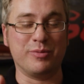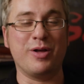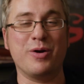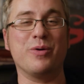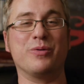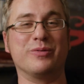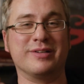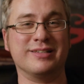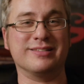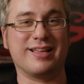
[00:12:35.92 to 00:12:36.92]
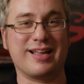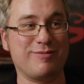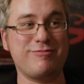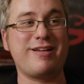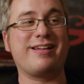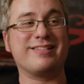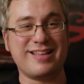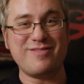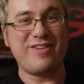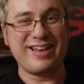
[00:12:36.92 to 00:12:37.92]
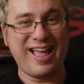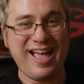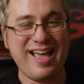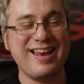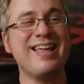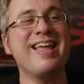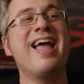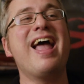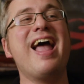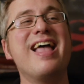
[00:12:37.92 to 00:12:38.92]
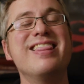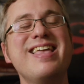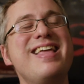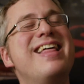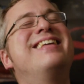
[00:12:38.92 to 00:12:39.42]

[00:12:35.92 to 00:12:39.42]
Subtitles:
blown. He's like, wait, is that my dad? And then